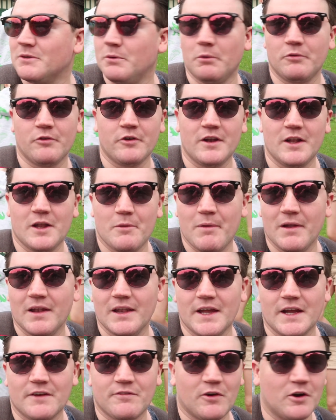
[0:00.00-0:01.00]
We were running a little bit
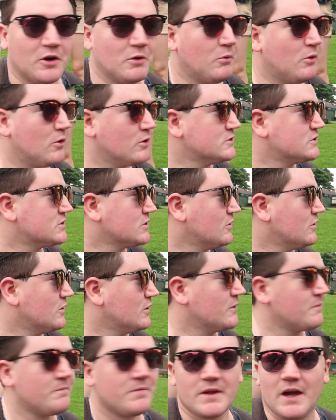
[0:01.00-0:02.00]
late for our walk, so
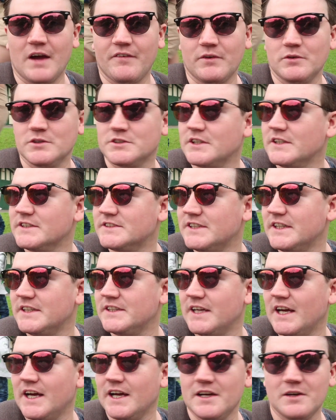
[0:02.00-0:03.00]
I think we're just gonna sit
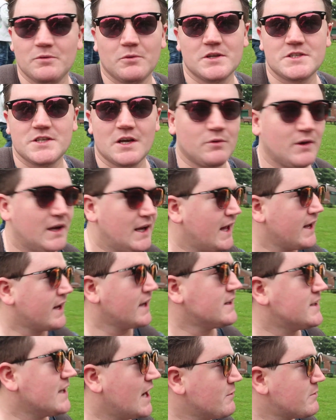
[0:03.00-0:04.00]
here, which I quite
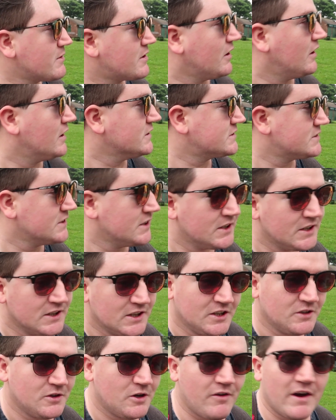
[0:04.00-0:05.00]
like it here because
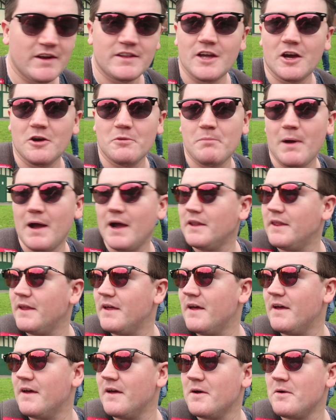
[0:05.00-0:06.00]
right down by
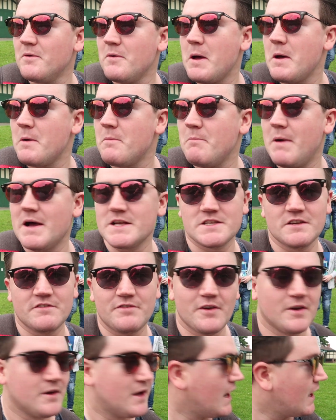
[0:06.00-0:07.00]
the
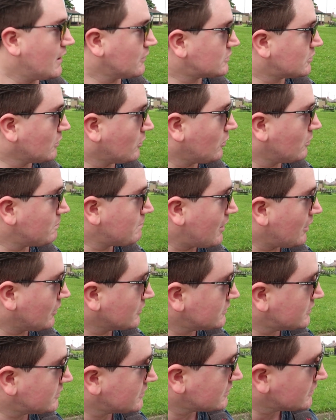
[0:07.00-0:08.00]
massive outdoor
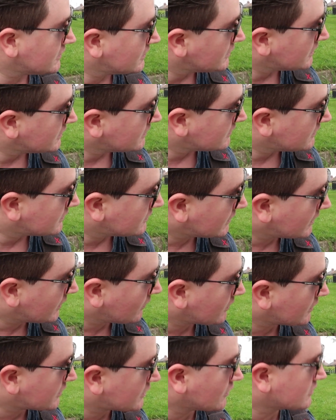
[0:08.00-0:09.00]
pond, and
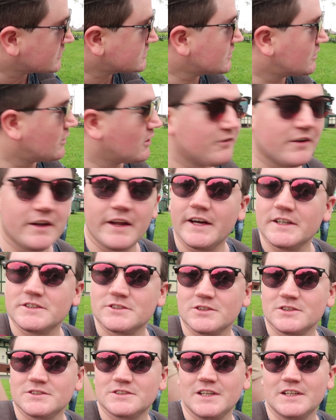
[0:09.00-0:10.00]
all the ducks are over there,
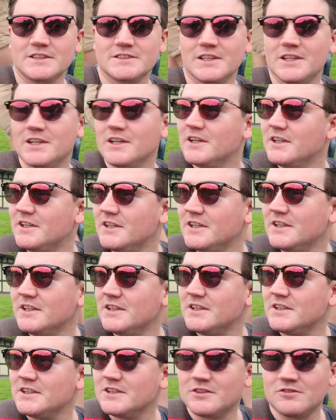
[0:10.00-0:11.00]
so it's a nice little
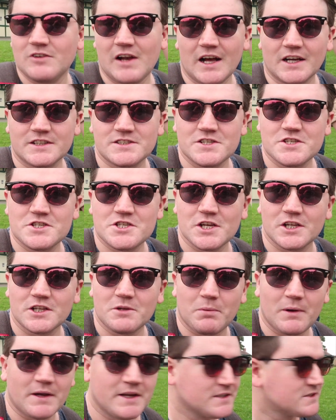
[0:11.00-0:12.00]
relaxing
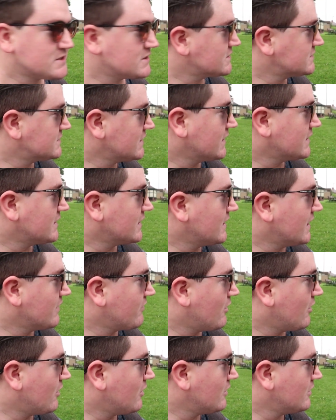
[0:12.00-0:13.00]
chilled place to sit and
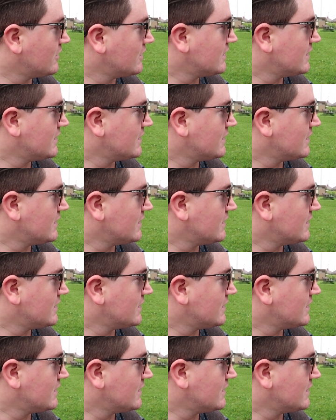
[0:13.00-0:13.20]
have our